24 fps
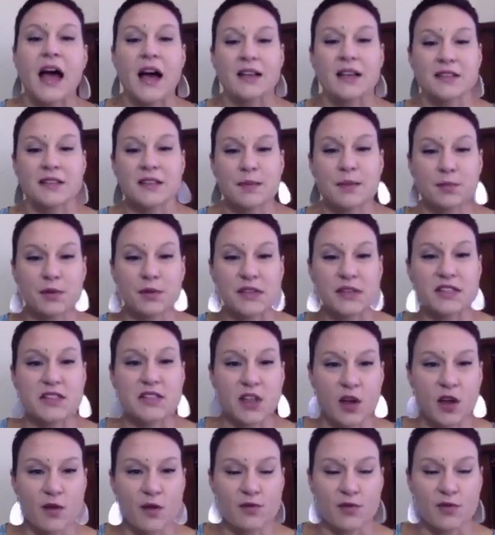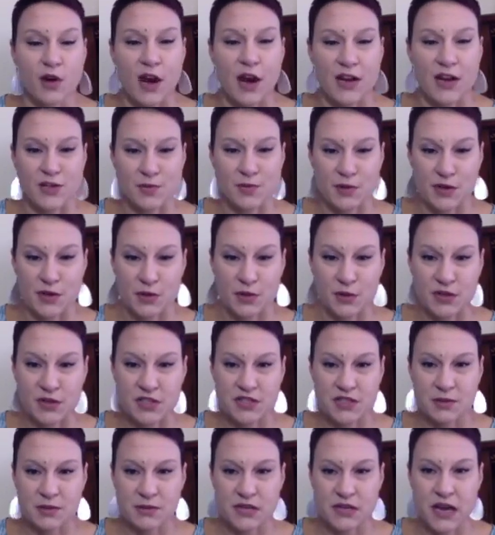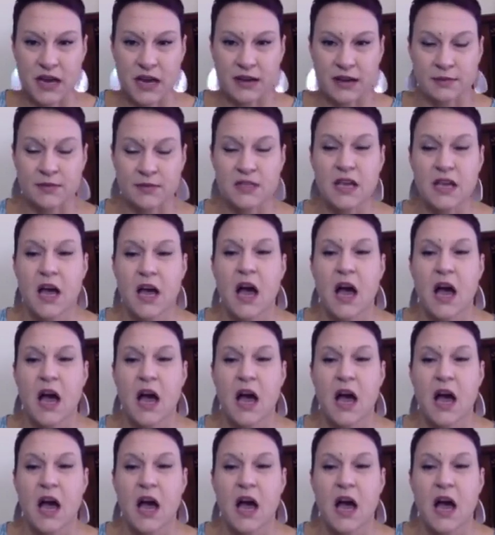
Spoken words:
slippery slope for entrepreneurs sometimes,